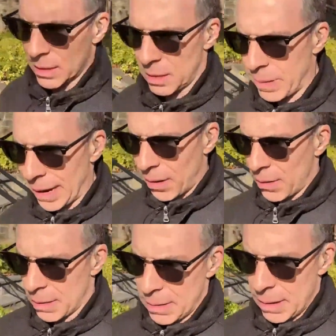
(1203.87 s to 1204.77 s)
about
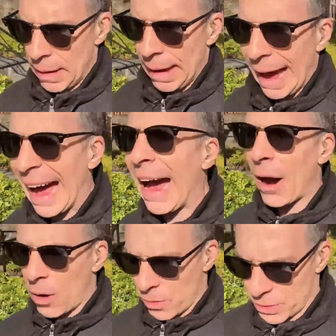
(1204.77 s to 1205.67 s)

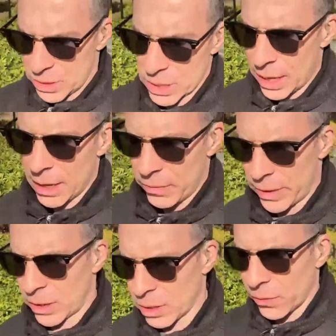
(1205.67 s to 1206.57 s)
how this guy
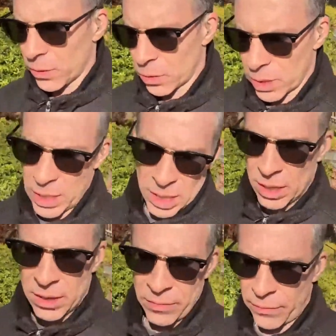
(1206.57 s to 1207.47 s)
invented the flu.
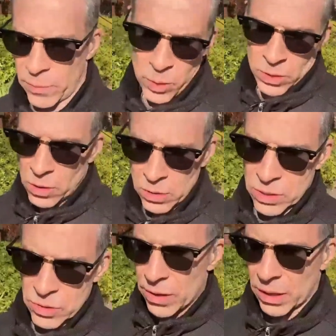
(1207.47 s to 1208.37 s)
If we're told he's
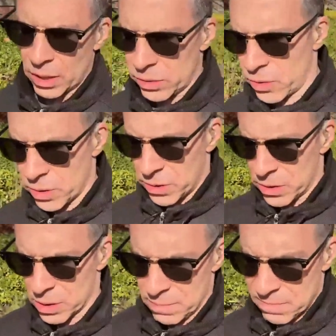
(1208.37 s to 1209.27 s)
trying to kill the horses,